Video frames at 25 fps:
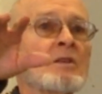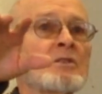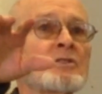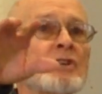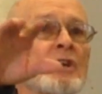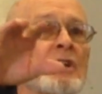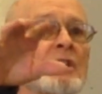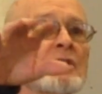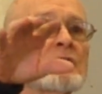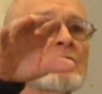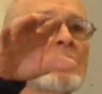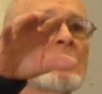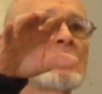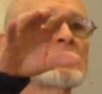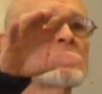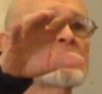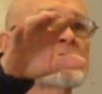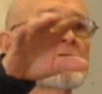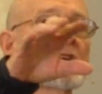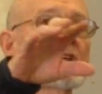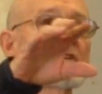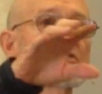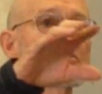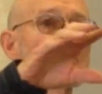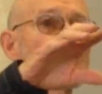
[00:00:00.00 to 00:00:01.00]
judge
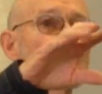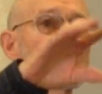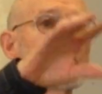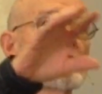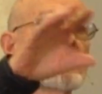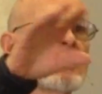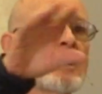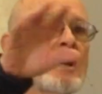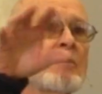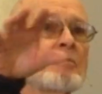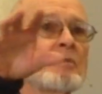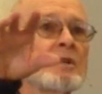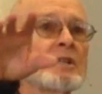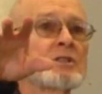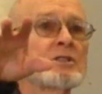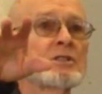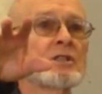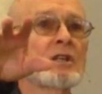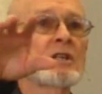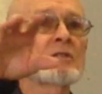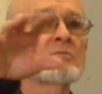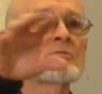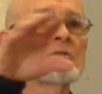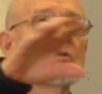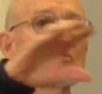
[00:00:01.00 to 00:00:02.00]
ourselves, we will not be
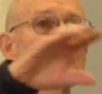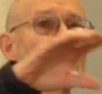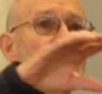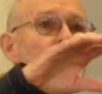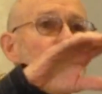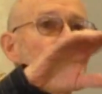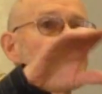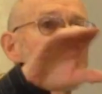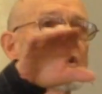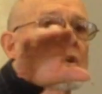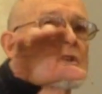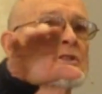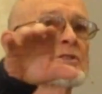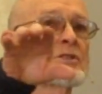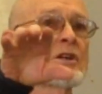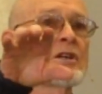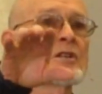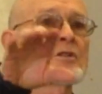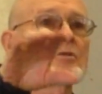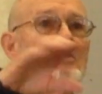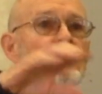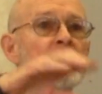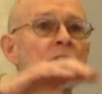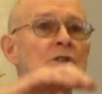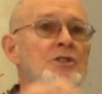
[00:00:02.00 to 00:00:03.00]
judged. But when we are
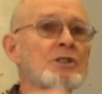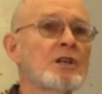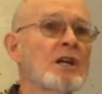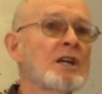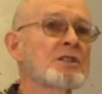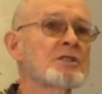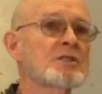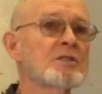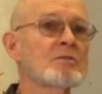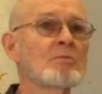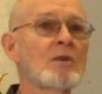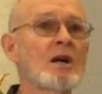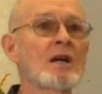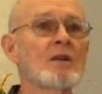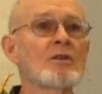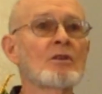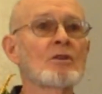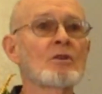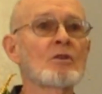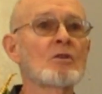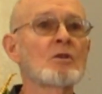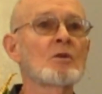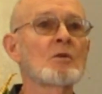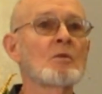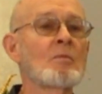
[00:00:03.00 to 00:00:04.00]
judged, we're chastened by the
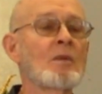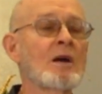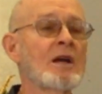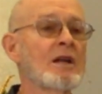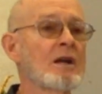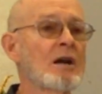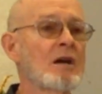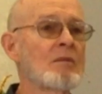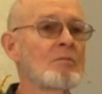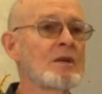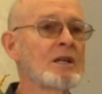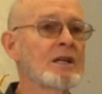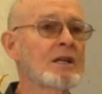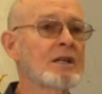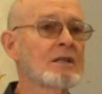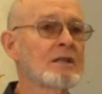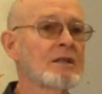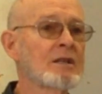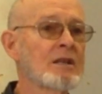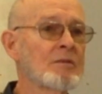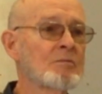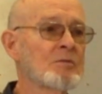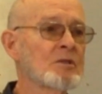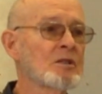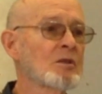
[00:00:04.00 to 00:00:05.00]
Lord and may not be
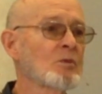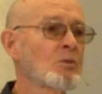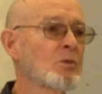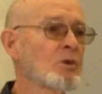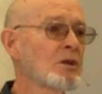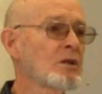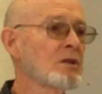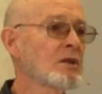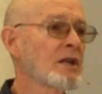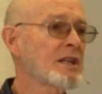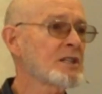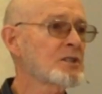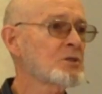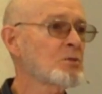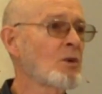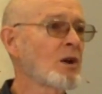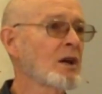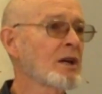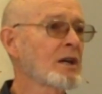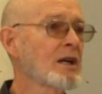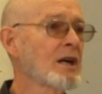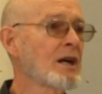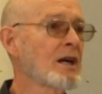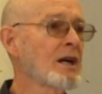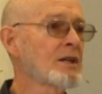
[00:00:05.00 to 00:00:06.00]
condemned in the world. That's
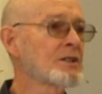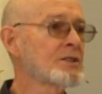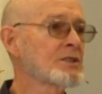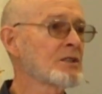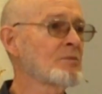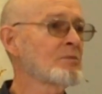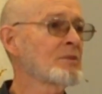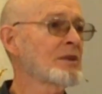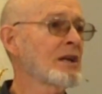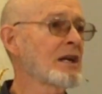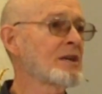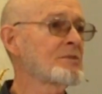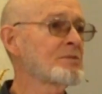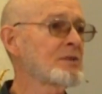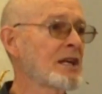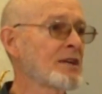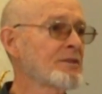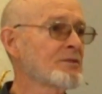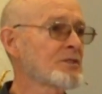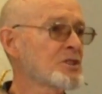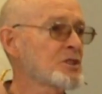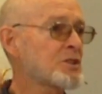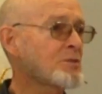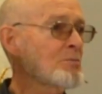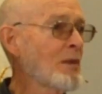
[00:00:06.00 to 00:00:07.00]
why God sometimes
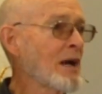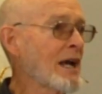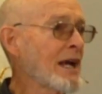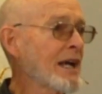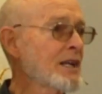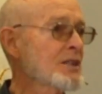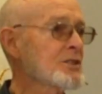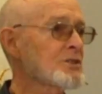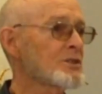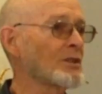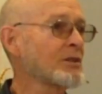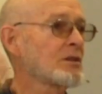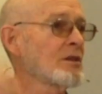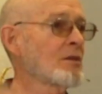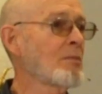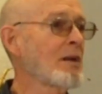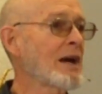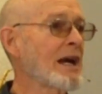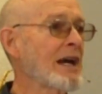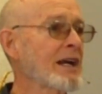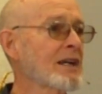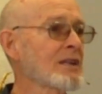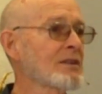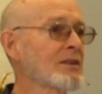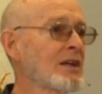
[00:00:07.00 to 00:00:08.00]
has to smack us on the
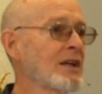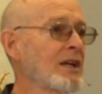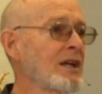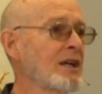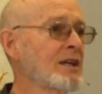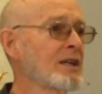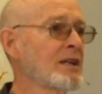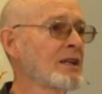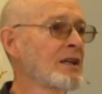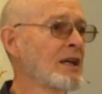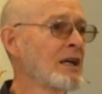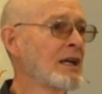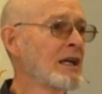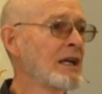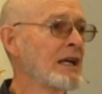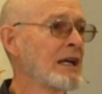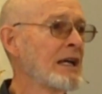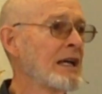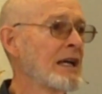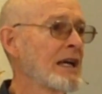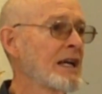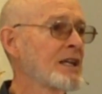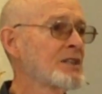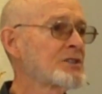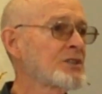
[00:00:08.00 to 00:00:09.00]
back of the head
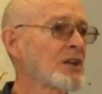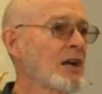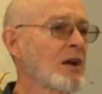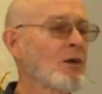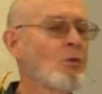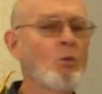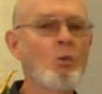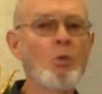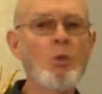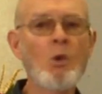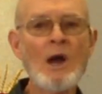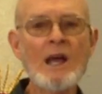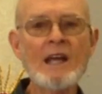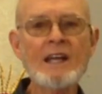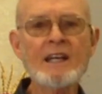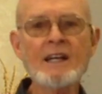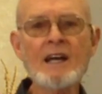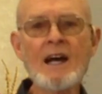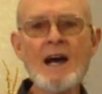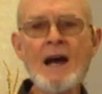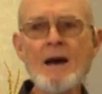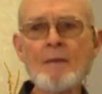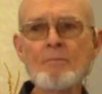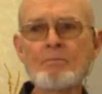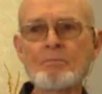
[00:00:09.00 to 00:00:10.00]
and say, Wake
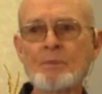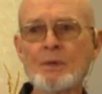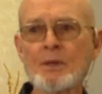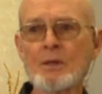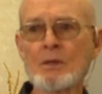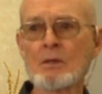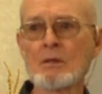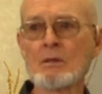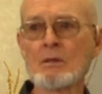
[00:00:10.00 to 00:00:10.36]
up!